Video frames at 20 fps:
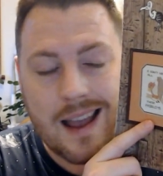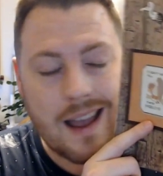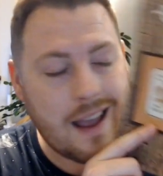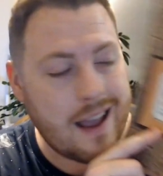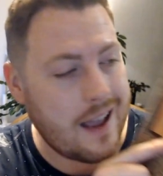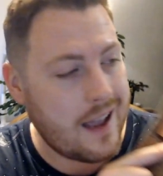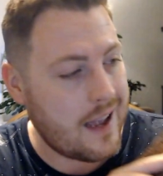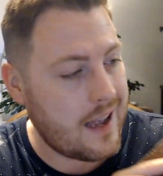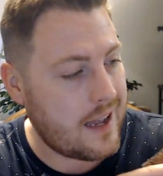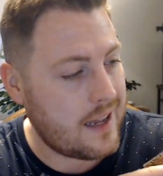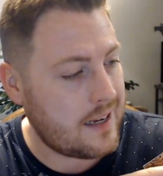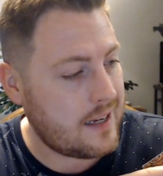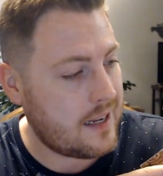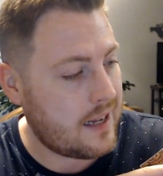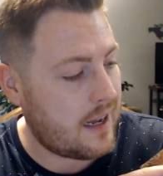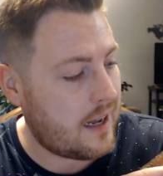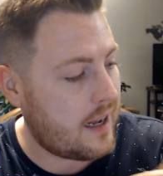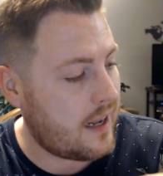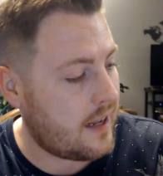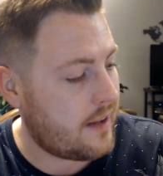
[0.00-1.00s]
And
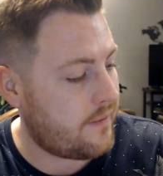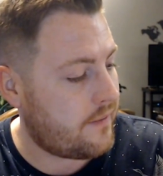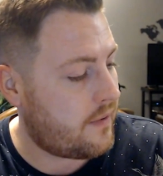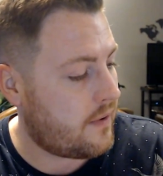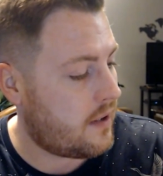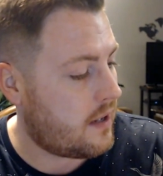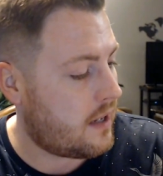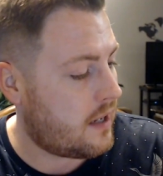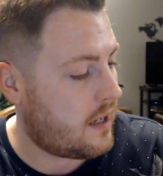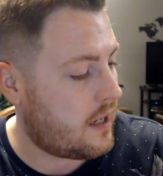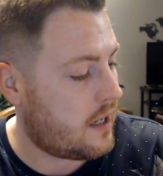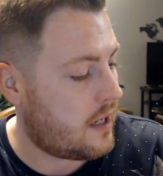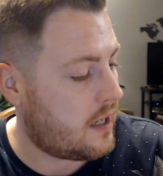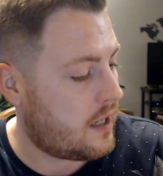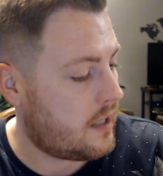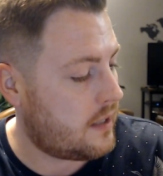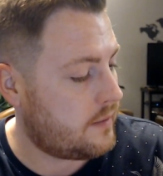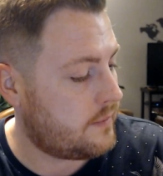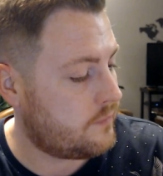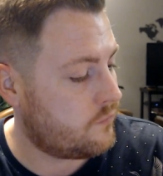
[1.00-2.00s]

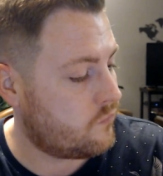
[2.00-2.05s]
I